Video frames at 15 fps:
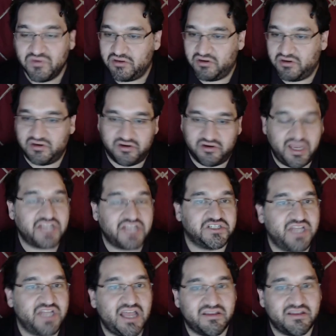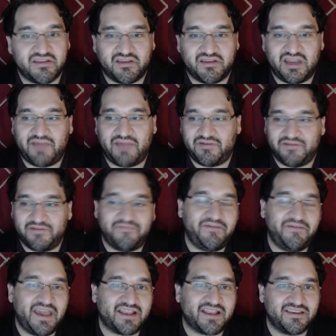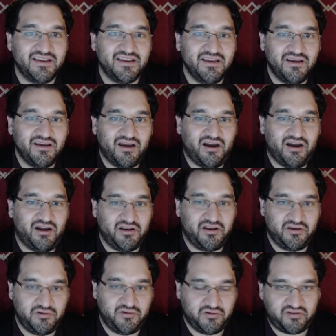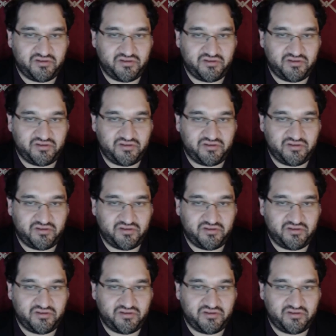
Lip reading: your nationality is going to have an effect on your